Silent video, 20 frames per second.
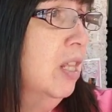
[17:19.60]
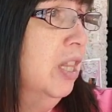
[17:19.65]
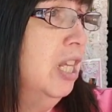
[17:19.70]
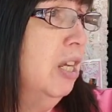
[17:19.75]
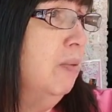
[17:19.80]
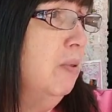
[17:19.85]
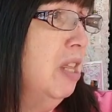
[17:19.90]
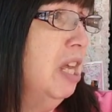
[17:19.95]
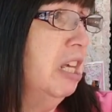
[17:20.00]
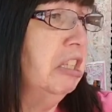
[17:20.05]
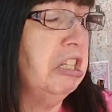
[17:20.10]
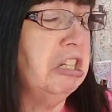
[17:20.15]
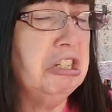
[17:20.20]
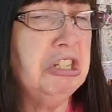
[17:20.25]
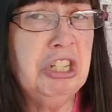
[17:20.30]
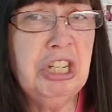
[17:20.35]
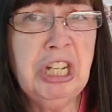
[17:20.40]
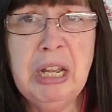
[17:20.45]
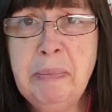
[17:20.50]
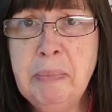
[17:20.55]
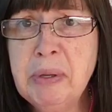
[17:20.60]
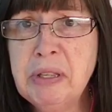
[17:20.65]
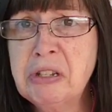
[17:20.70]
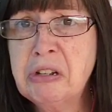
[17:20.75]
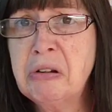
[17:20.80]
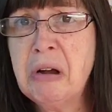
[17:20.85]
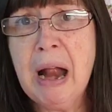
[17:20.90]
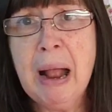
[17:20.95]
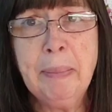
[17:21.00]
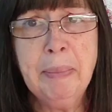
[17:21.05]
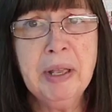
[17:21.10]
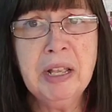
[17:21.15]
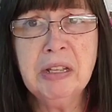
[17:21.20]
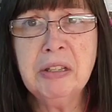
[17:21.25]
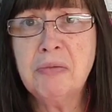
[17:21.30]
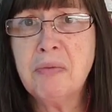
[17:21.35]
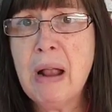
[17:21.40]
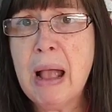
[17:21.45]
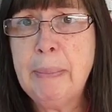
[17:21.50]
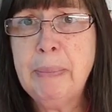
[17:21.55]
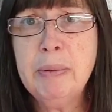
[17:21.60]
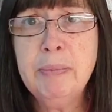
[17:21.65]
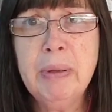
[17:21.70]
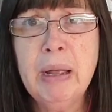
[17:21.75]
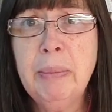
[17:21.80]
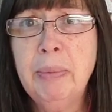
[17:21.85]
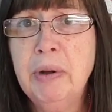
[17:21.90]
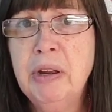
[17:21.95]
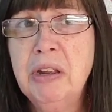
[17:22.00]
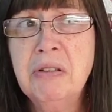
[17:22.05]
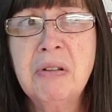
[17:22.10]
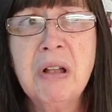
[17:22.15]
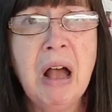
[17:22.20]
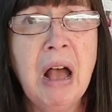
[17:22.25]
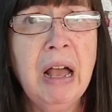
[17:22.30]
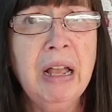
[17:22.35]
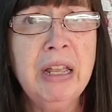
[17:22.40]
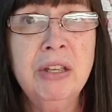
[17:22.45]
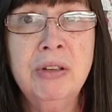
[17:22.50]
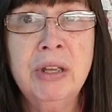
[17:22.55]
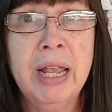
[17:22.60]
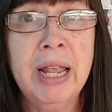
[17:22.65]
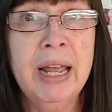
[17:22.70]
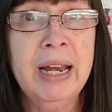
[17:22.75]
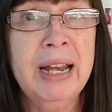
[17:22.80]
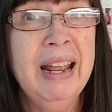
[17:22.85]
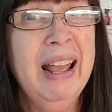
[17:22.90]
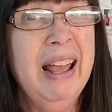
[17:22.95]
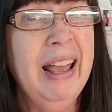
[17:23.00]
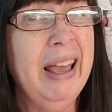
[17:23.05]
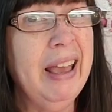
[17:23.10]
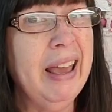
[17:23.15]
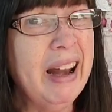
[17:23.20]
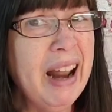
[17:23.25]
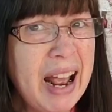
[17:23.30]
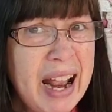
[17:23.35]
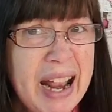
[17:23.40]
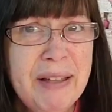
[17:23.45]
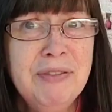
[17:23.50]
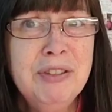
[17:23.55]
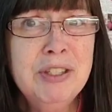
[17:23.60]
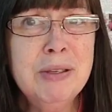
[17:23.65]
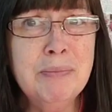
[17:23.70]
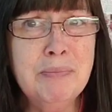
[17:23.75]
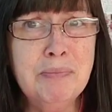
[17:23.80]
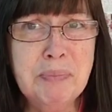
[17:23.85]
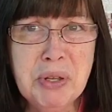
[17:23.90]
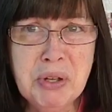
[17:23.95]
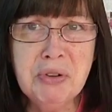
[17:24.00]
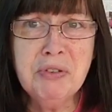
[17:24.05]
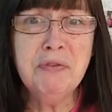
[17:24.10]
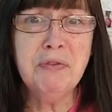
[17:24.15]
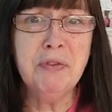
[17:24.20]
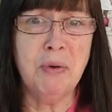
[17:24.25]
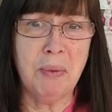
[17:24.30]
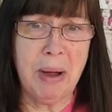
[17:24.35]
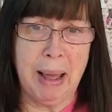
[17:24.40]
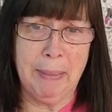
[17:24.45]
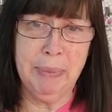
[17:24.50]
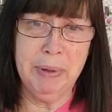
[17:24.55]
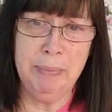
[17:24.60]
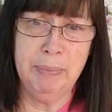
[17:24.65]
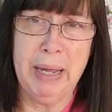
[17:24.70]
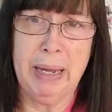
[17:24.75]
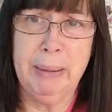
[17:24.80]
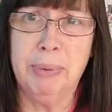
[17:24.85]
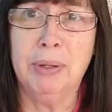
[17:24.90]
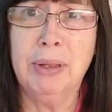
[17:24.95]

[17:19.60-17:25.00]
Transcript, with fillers: They were like the cheapest, crappiest wrapping paper you got, you can. And I have some beautiful wrapping paper.